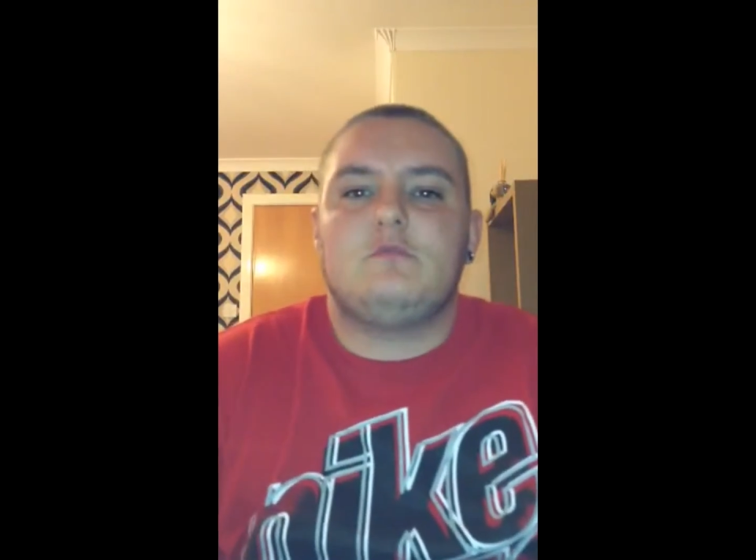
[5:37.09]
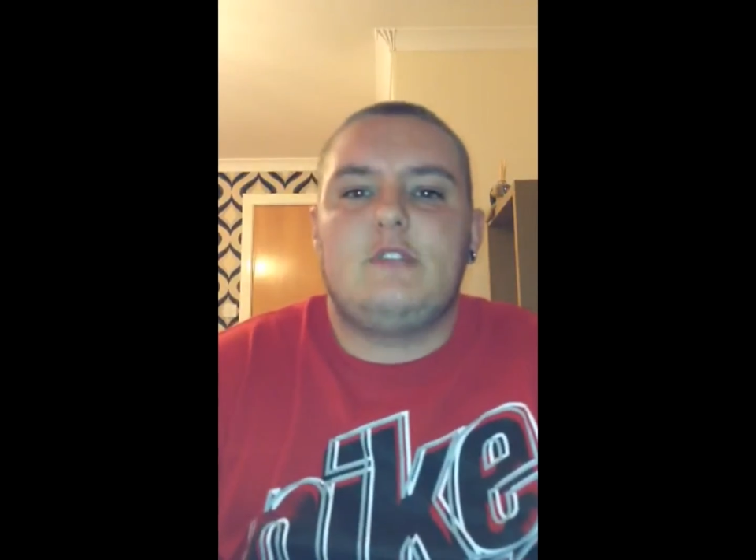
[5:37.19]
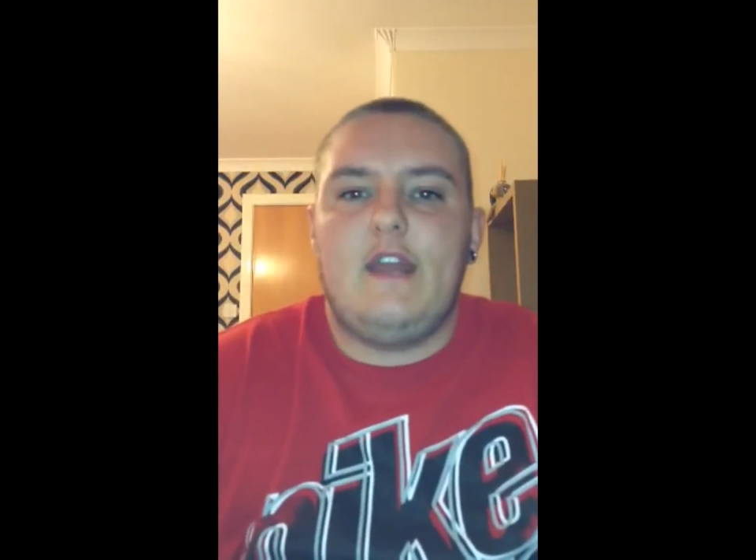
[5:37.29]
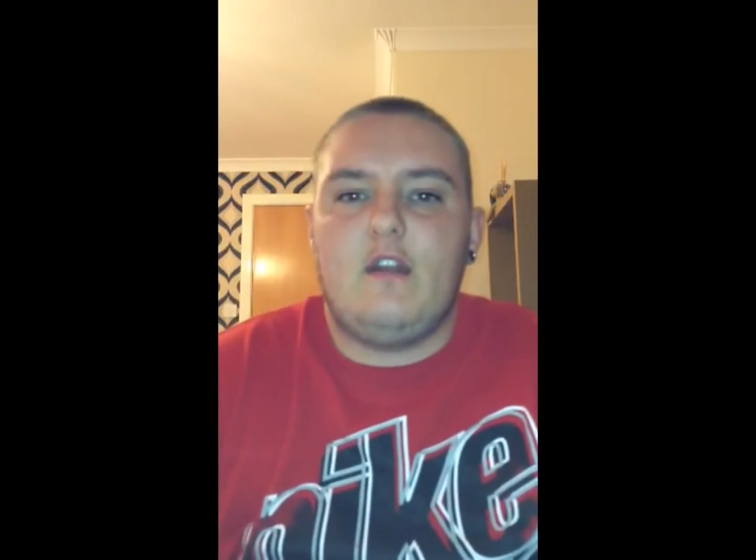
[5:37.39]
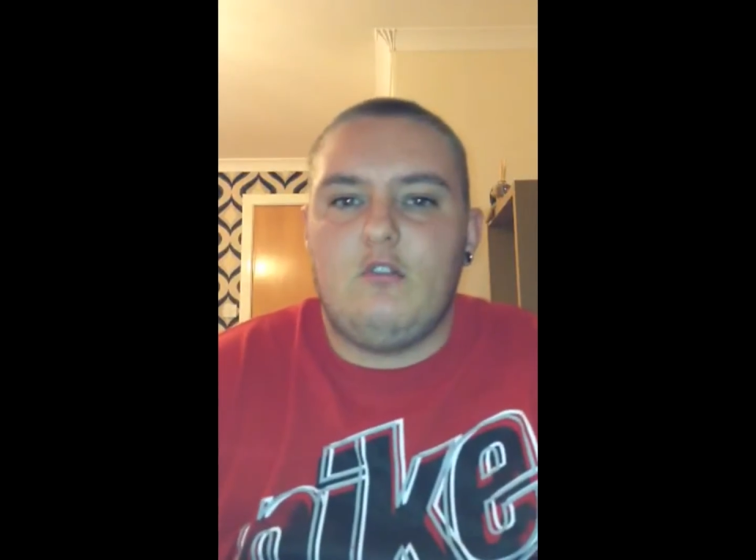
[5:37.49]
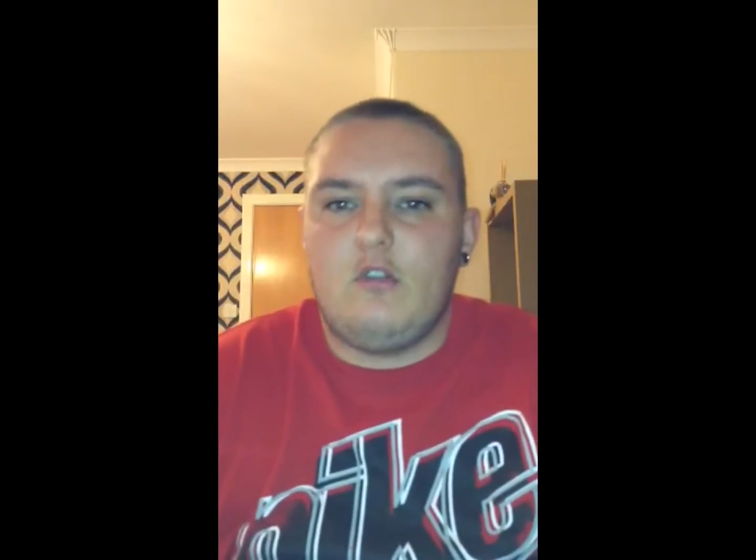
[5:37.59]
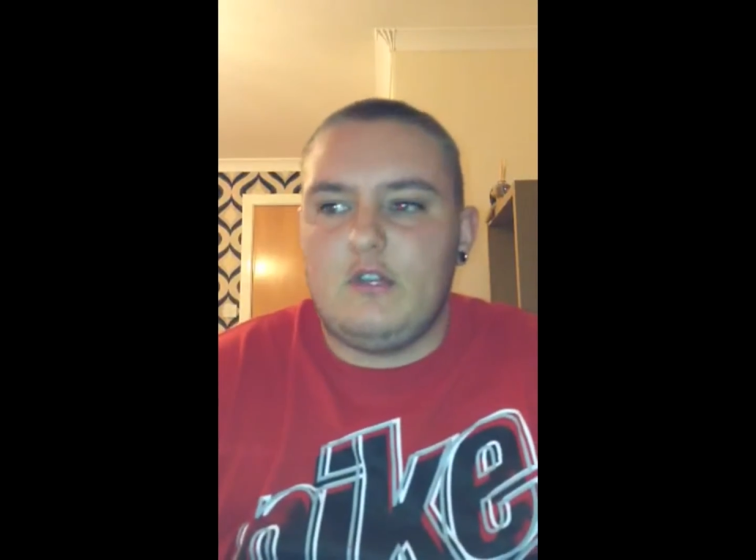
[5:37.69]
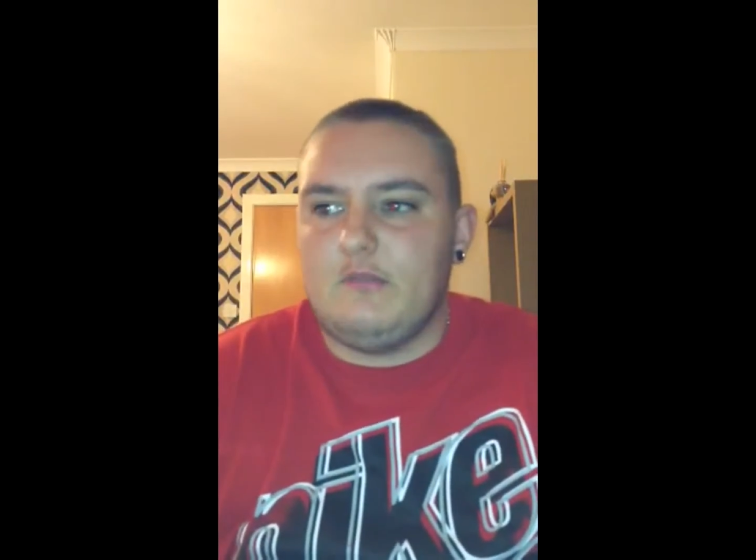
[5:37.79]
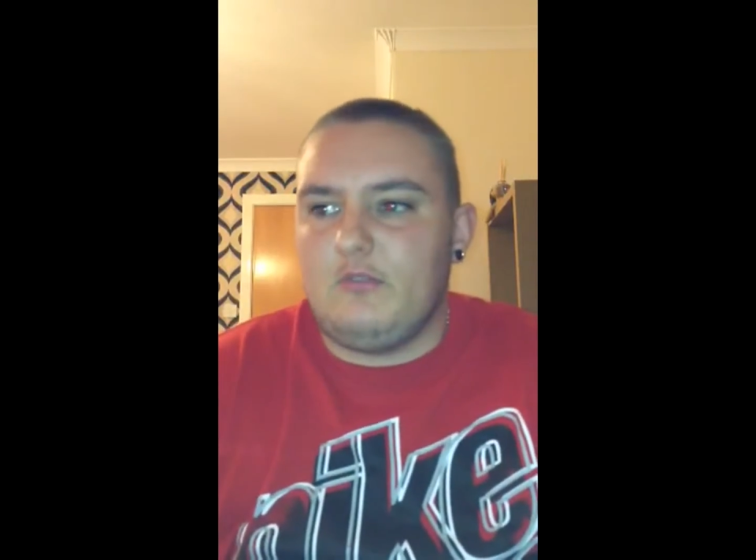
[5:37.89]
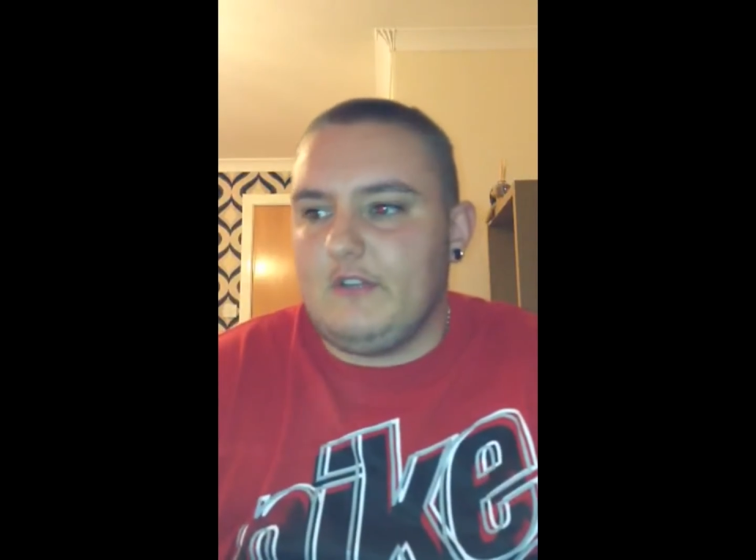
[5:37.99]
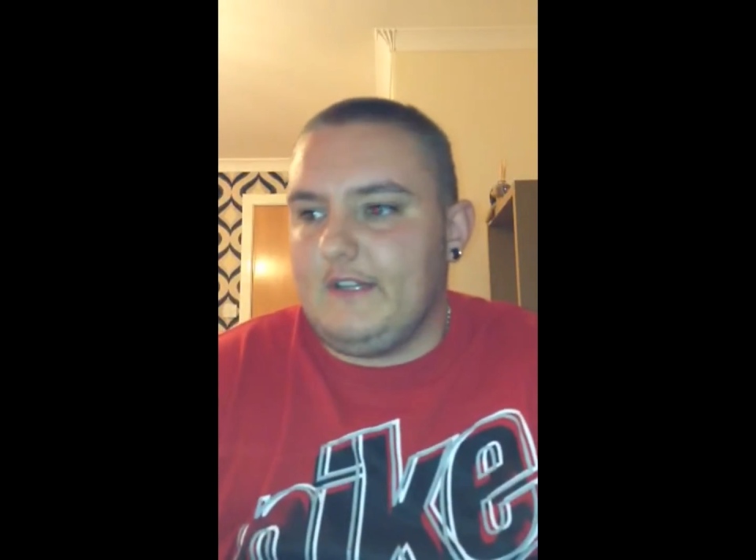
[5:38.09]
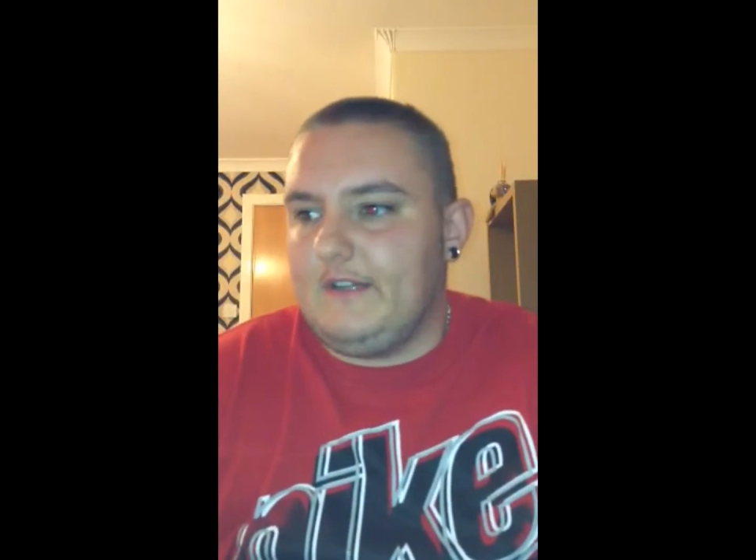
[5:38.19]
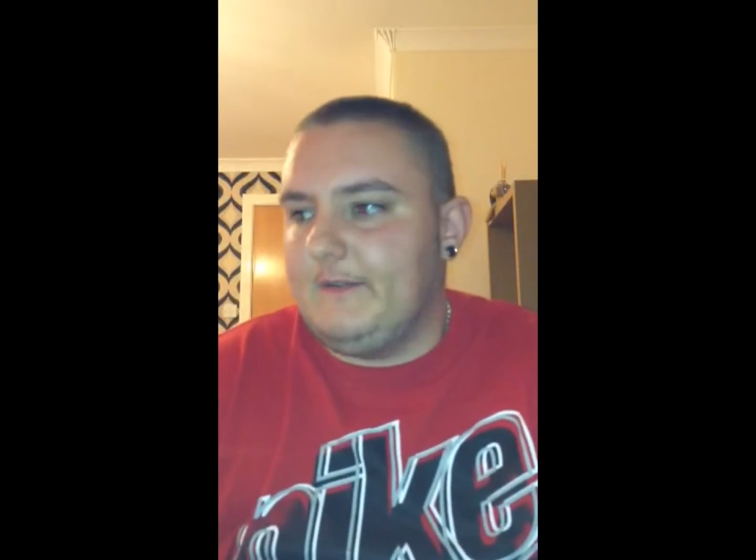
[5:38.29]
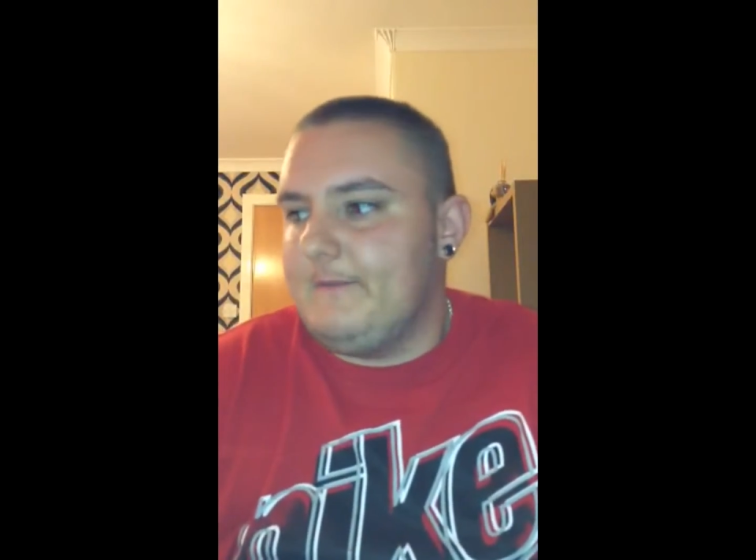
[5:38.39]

10 o'clock in the morning.